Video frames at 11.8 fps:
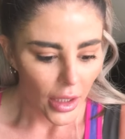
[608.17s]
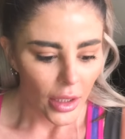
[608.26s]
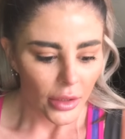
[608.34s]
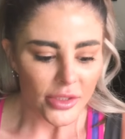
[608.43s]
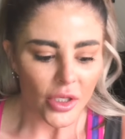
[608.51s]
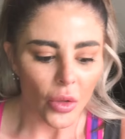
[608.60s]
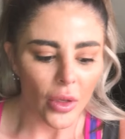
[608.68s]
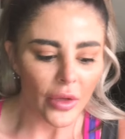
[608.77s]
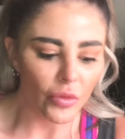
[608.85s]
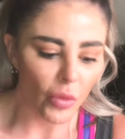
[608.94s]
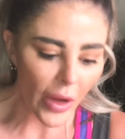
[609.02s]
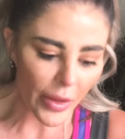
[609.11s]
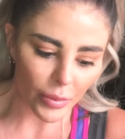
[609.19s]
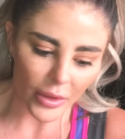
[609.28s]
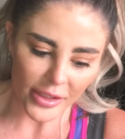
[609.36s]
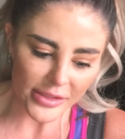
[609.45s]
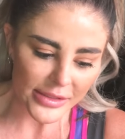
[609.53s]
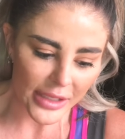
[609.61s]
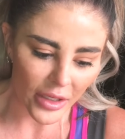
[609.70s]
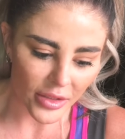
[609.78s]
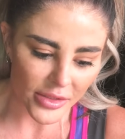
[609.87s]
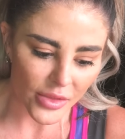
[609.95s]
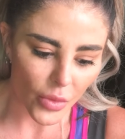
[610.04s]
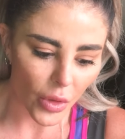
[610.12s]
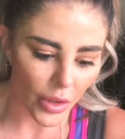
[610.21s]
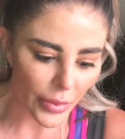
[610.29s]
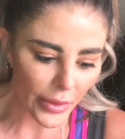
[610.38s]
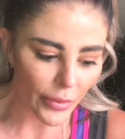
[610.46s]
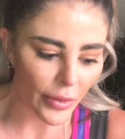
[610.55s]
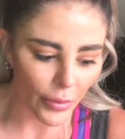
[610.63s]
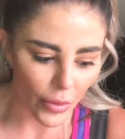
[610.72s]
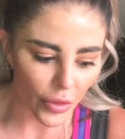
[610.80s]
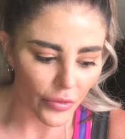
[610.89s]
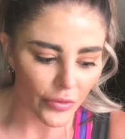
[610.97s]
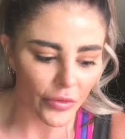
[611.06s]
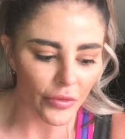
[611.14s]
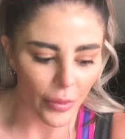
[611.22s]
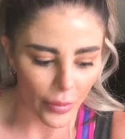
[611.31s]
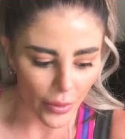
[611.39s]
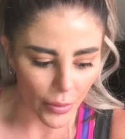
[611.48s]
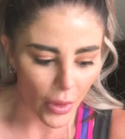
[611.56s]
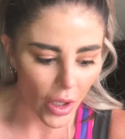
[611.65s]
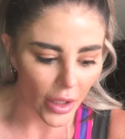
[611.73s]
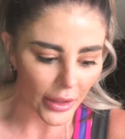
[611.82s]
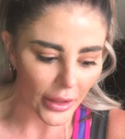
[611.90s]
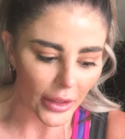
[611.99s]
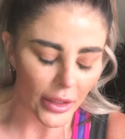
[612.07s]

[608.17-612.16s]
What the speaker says: So if white blood cells were to be removed from the body